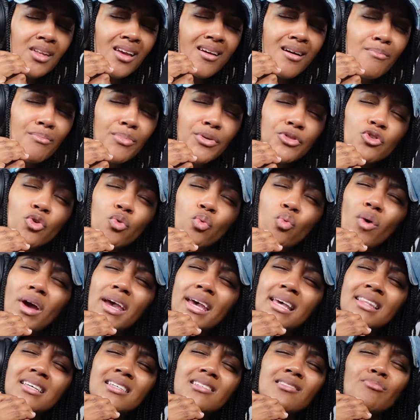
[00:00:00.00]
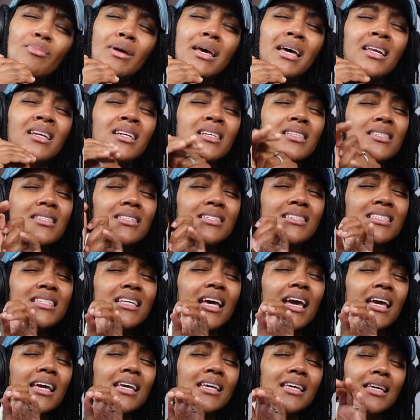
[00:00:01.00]
But the way this man is
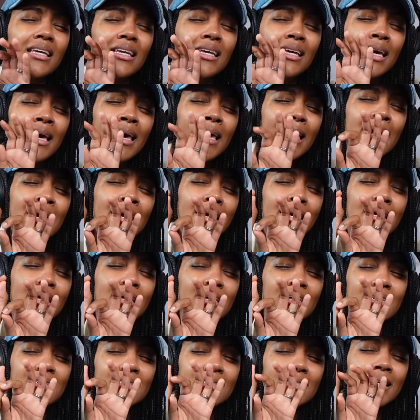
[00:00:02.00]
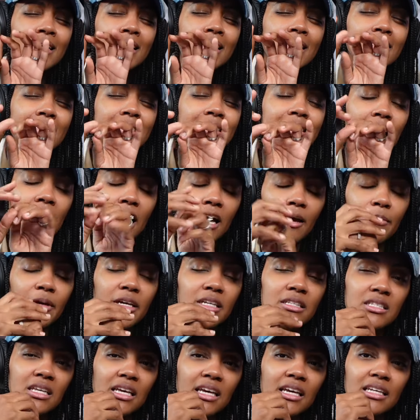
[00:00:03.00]
taking his time,
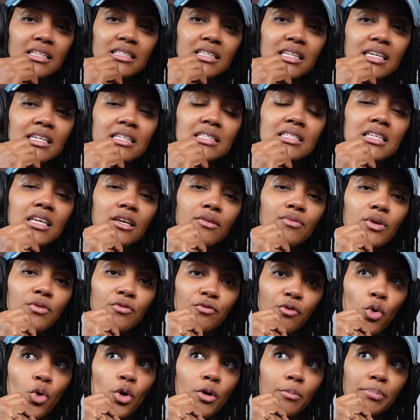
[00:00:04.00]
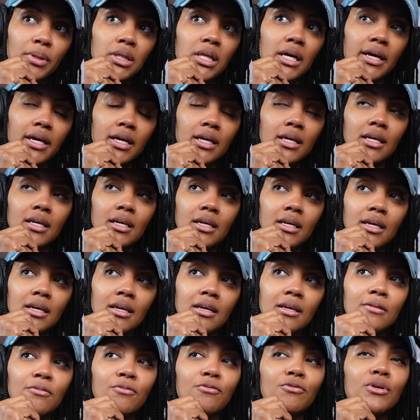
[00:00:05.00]
it's giving foreplay.
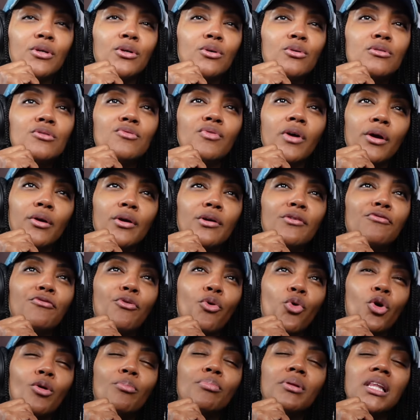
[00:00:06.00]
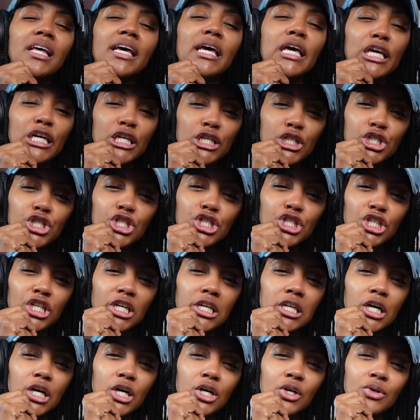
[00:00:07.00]
It feels very foreplay-ish, you
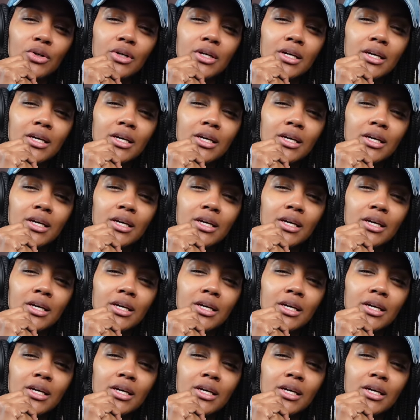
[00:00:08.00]
know?